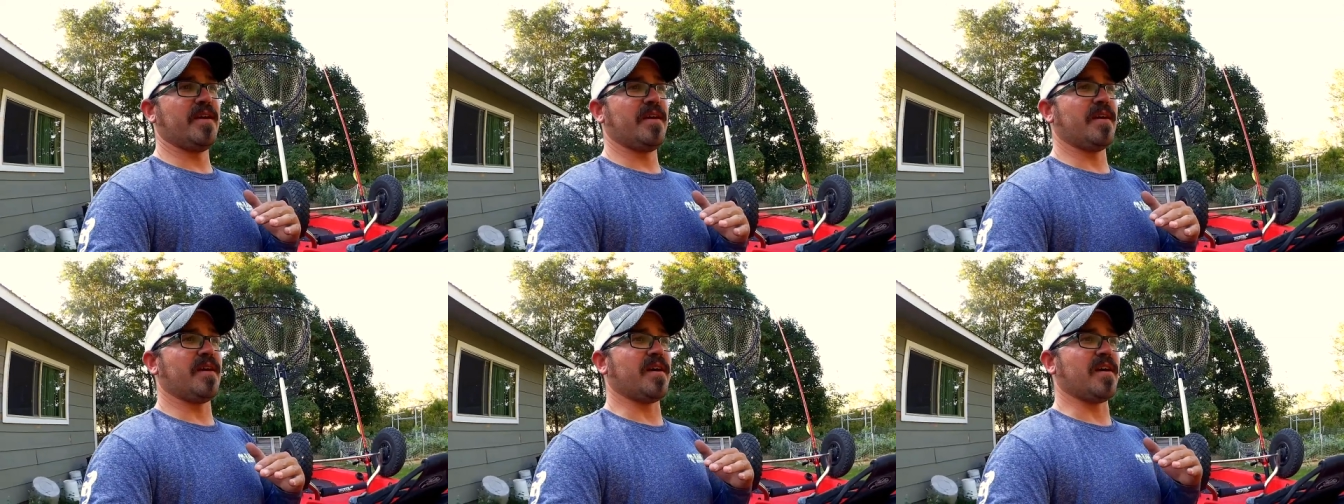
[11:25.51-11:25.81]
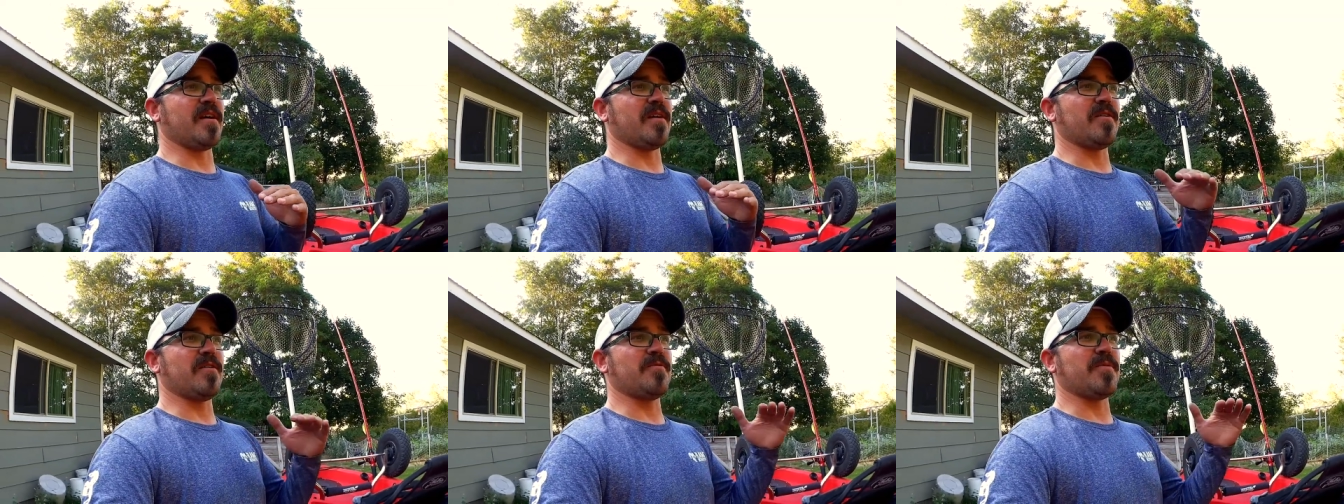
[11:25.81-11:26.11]

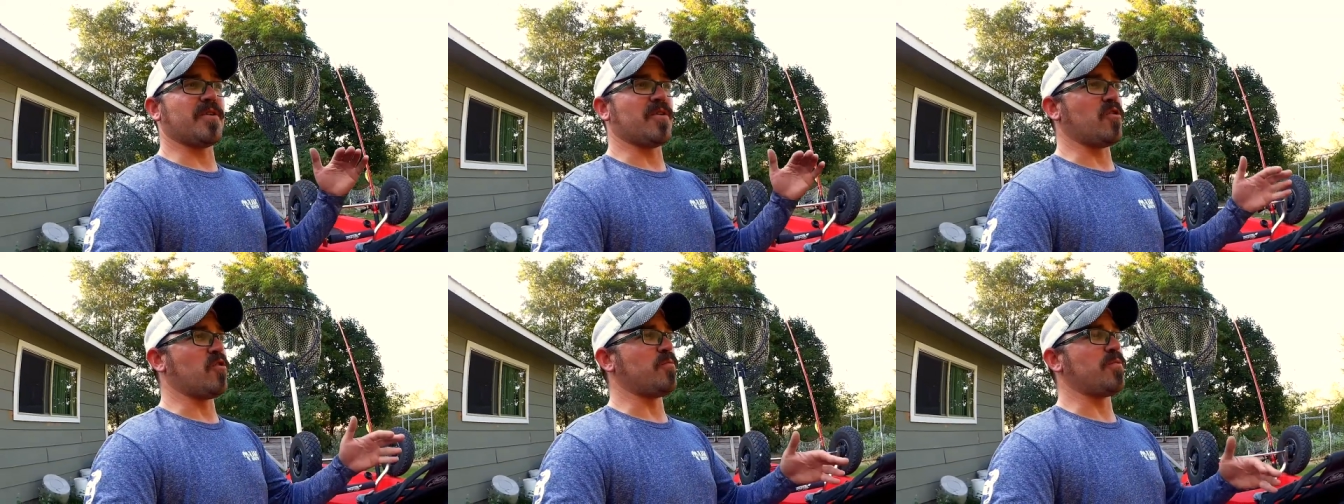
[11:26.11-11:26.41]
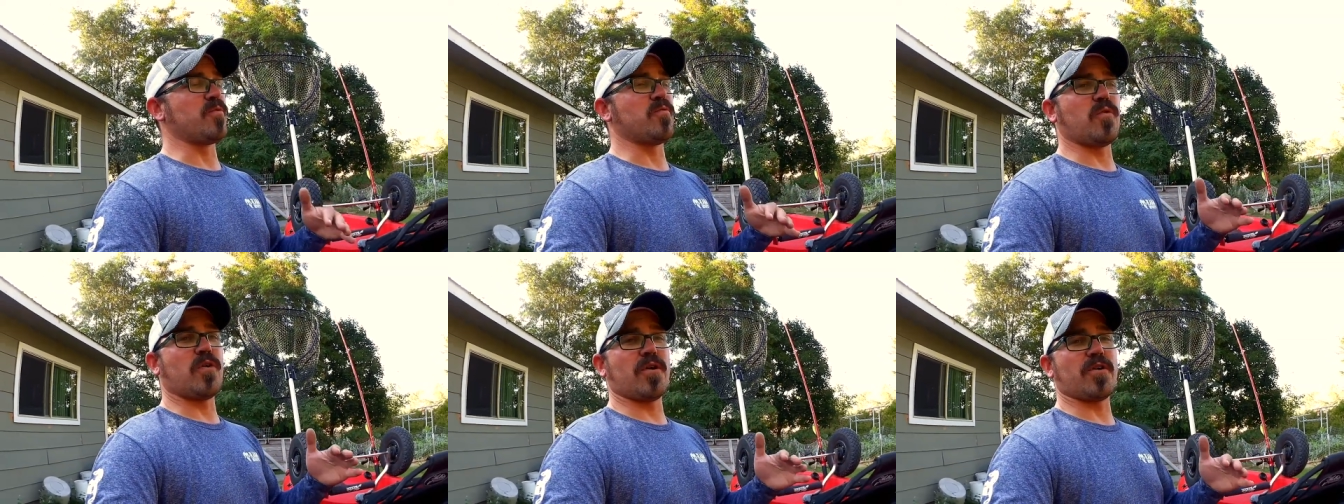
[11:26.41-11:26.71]
um, and
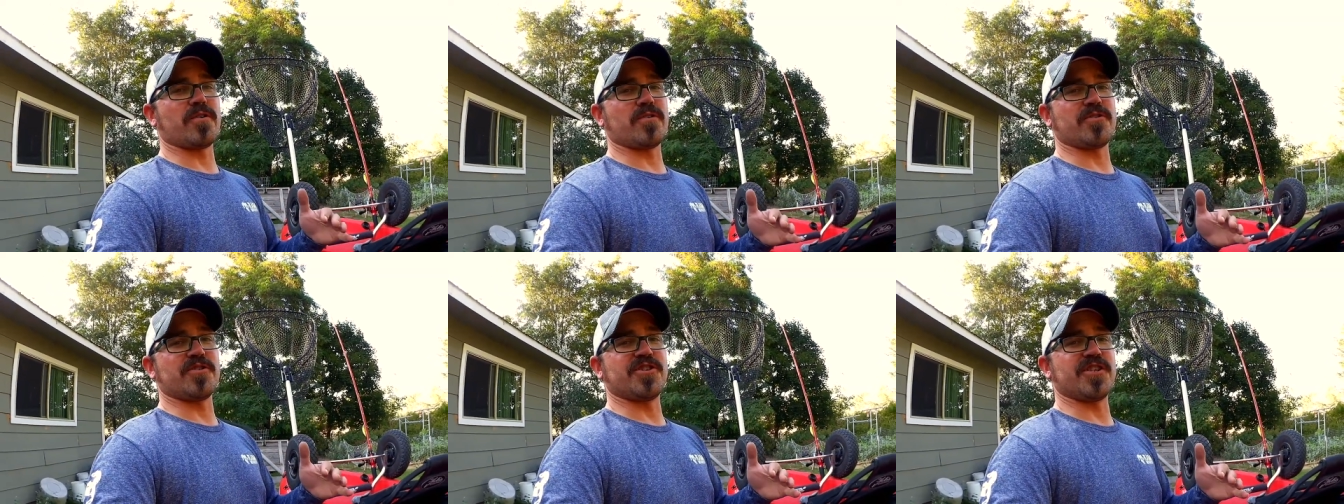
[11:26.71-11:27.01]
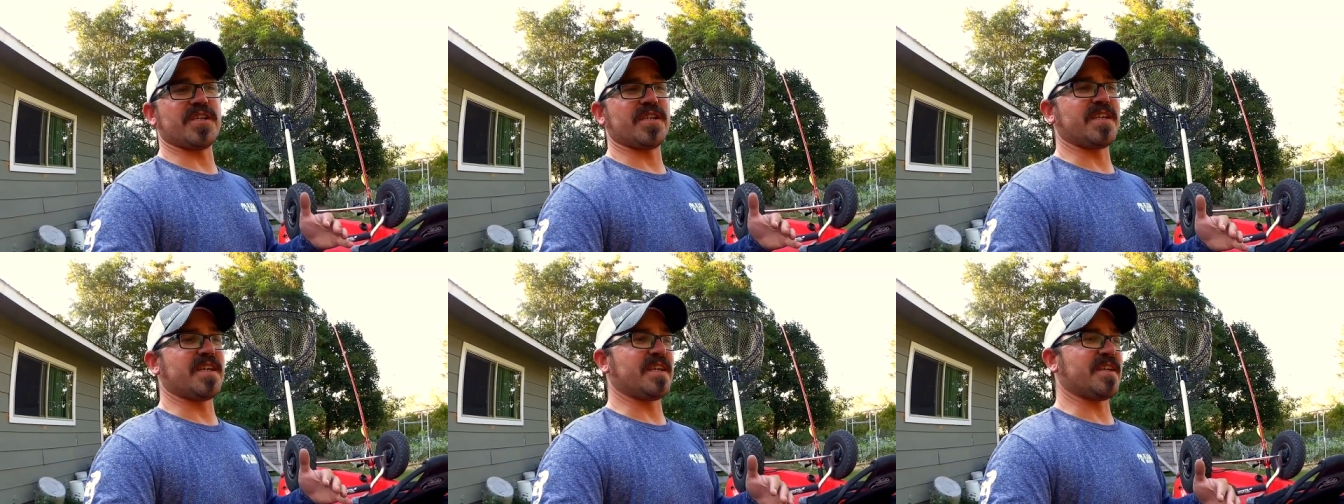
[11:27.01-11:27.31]
open water
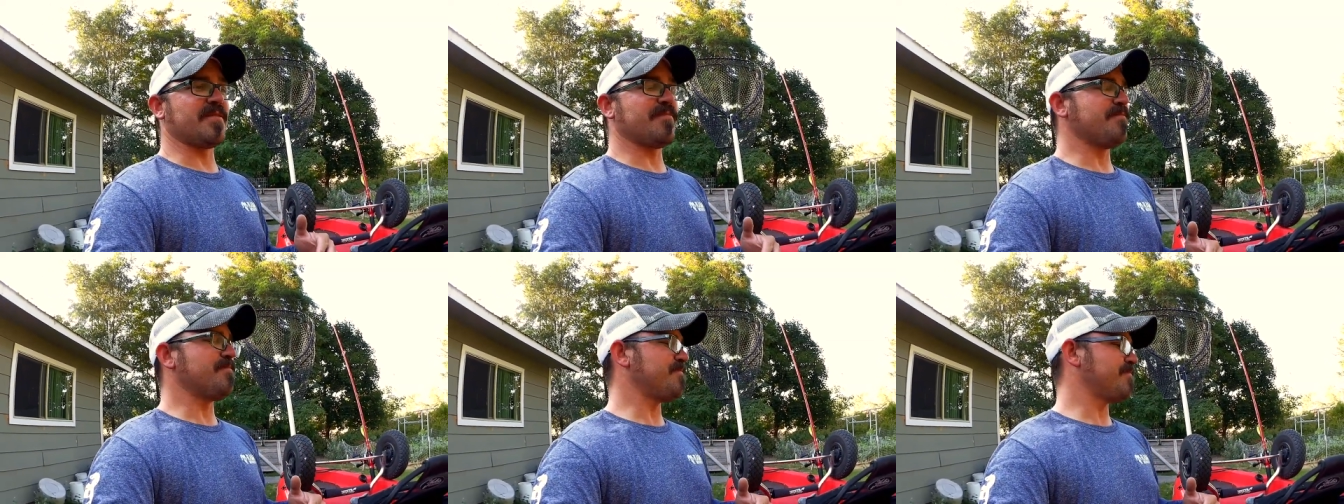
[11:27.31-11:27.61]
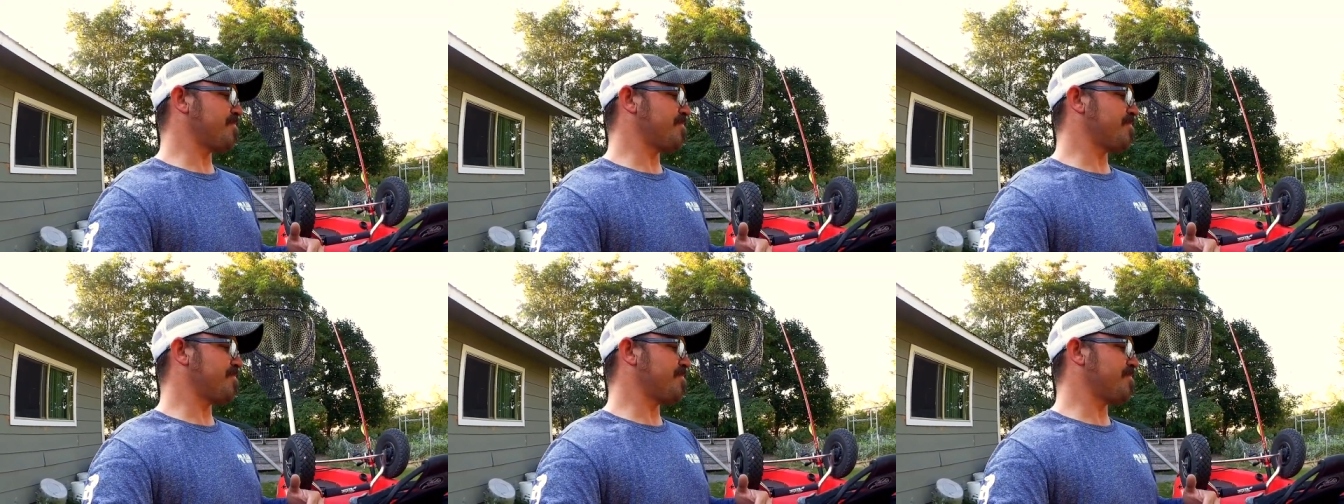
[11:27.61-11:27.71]
jigging,